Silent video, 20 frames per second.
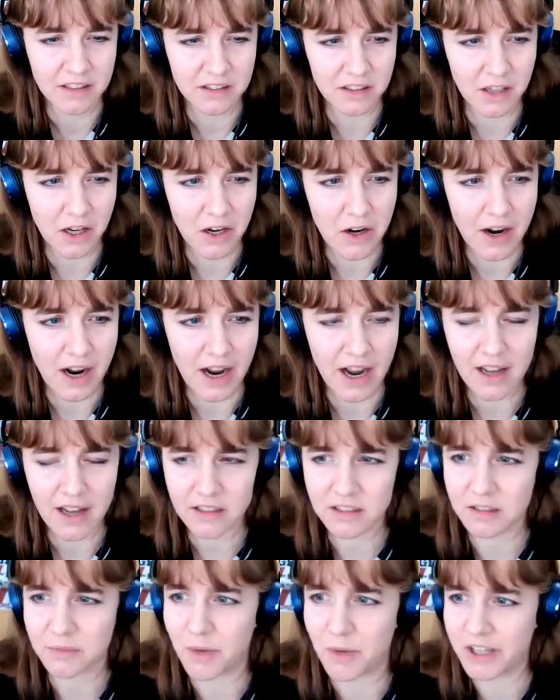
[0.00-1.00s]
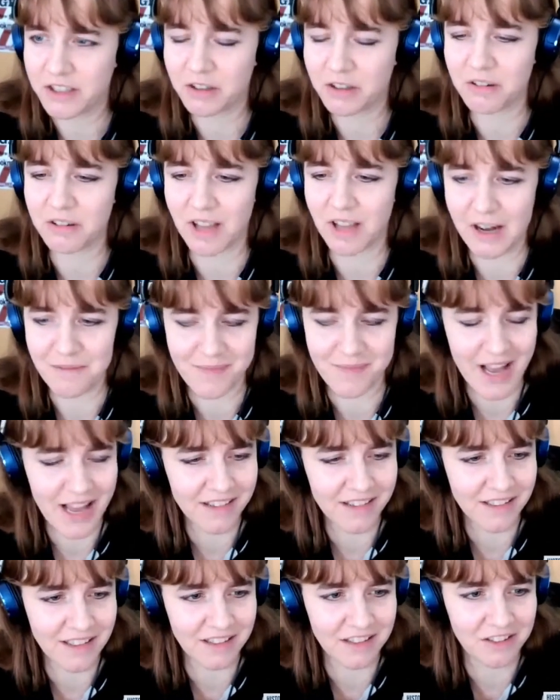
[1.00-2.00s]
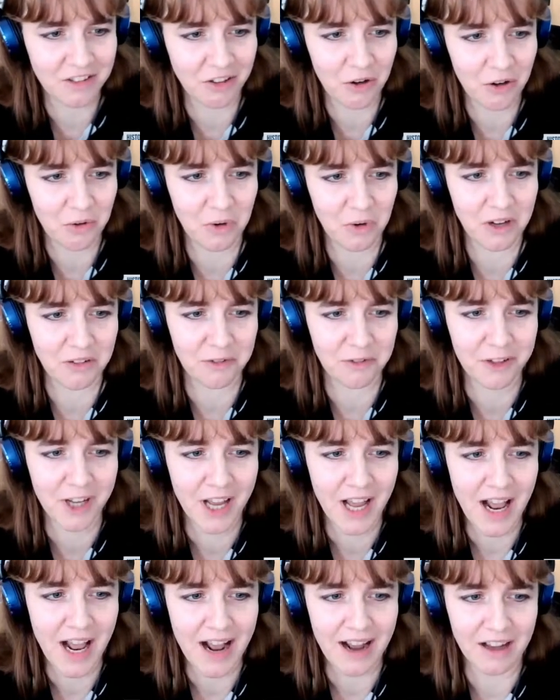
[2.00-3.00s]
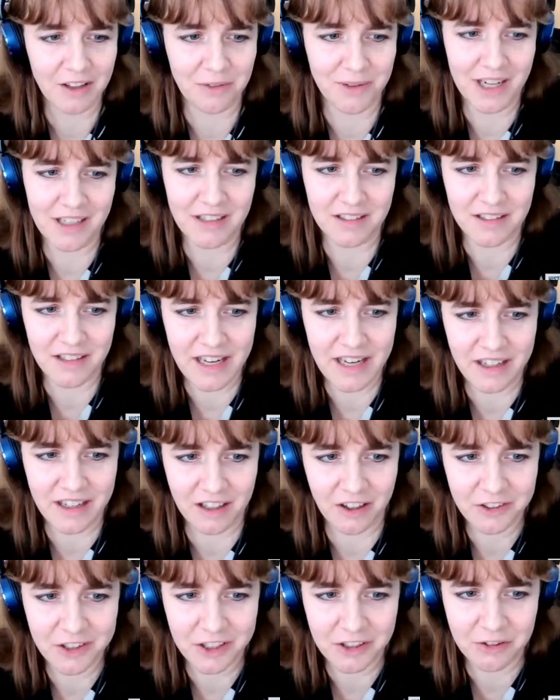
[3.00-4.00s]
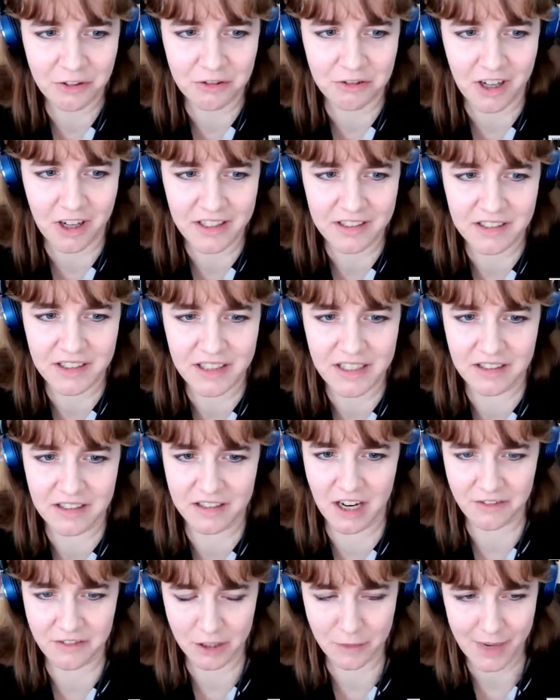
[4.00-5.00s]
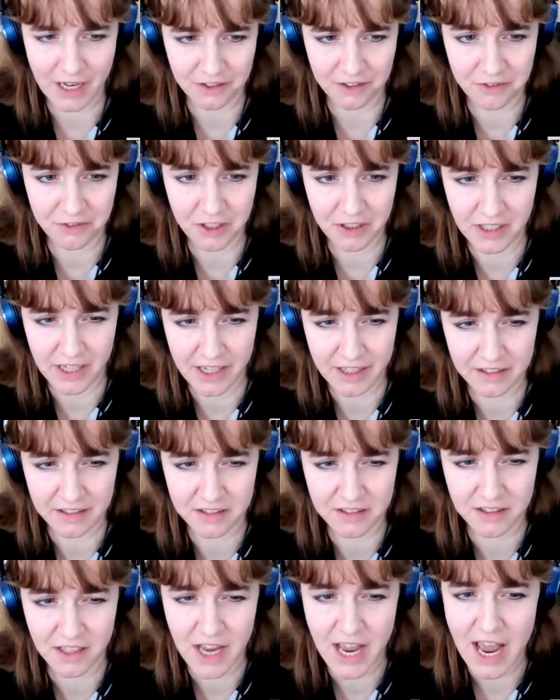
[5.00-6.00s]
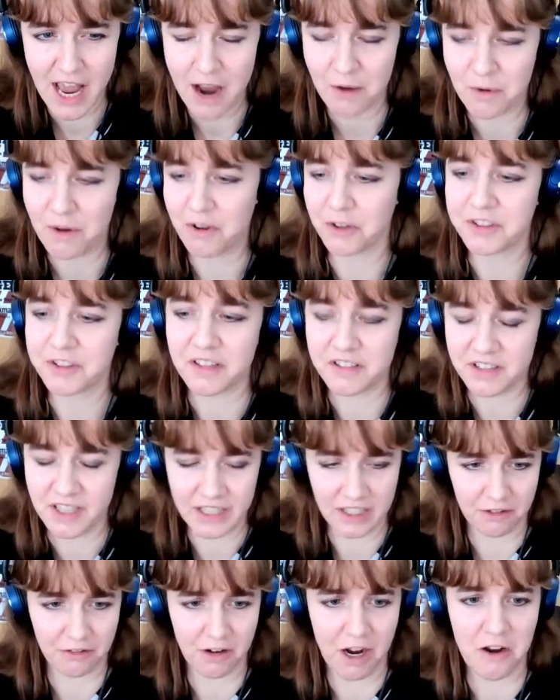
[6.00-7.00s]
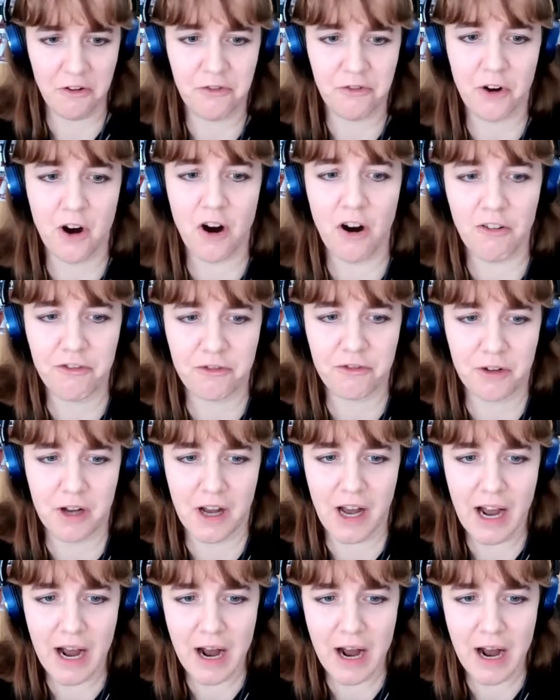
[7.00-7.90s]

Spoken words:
So as Michael ended his talk with, as well as ecological crises over the past few years, we've also seen the growth of